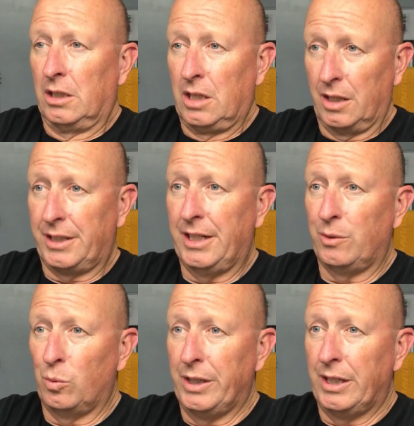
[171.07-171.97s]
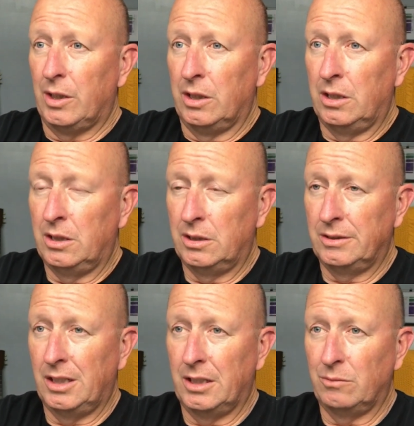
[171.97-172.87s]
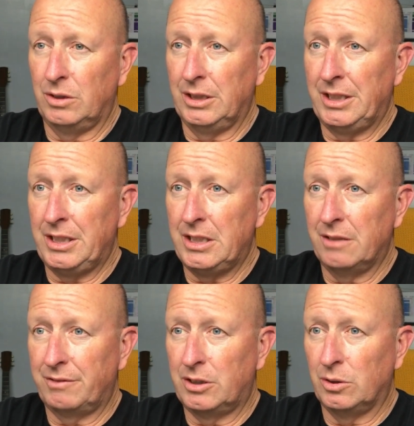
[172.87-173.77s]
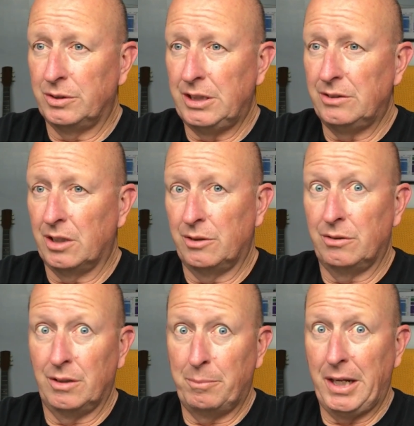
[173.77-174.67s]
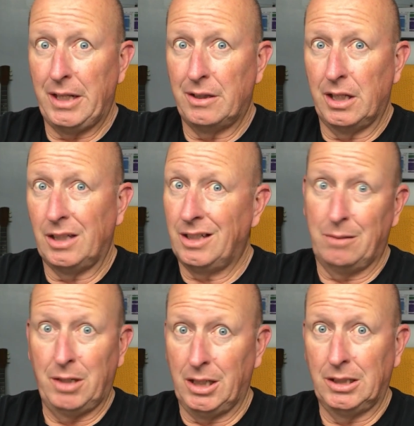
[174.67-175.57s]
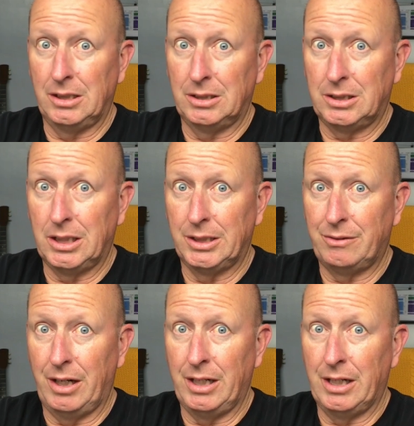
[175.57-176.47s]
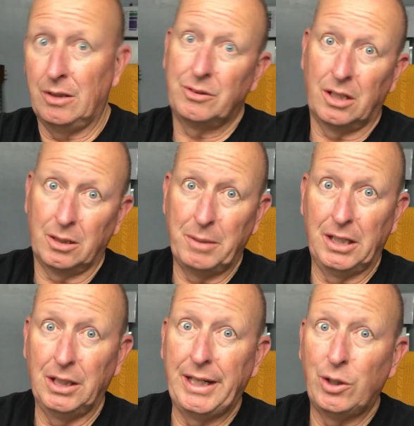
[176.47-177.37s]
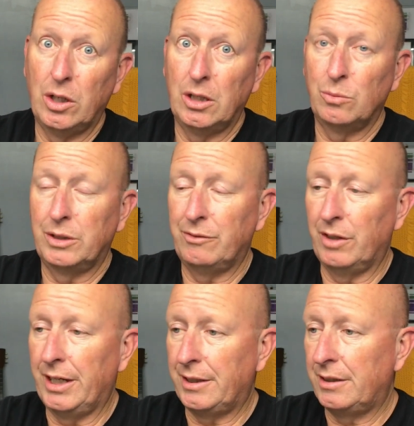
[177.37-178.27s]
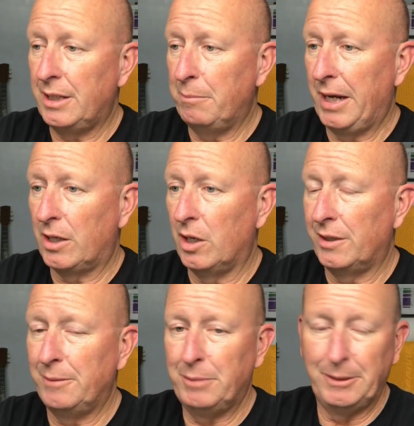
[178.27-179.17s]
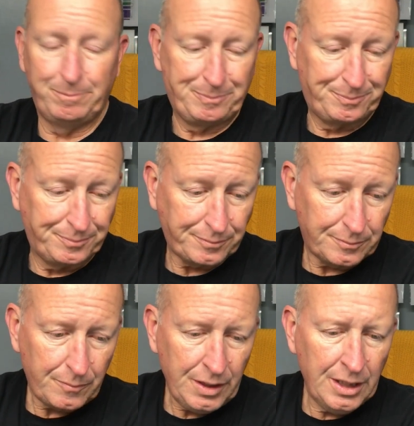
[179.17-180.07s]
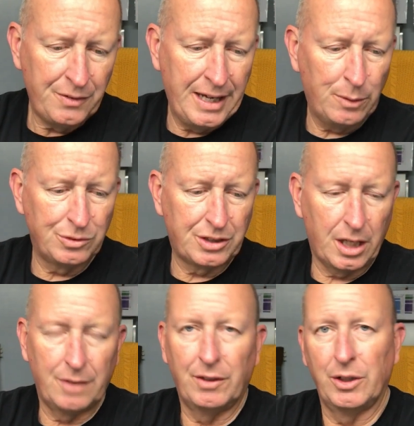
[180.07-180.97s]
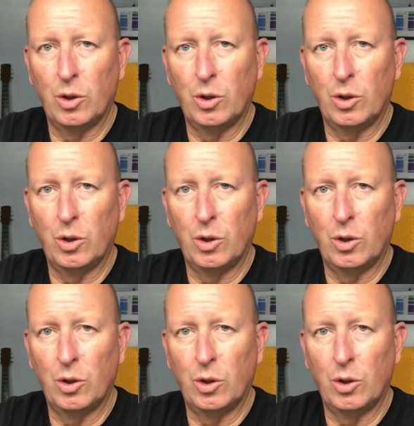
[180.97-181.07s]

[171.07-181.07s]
Gone together well. Not really any difficulties other than the paint thing that I'm not going to discuss right now. I'll talk about it later on whenever I can get back on it. But that one's kind of on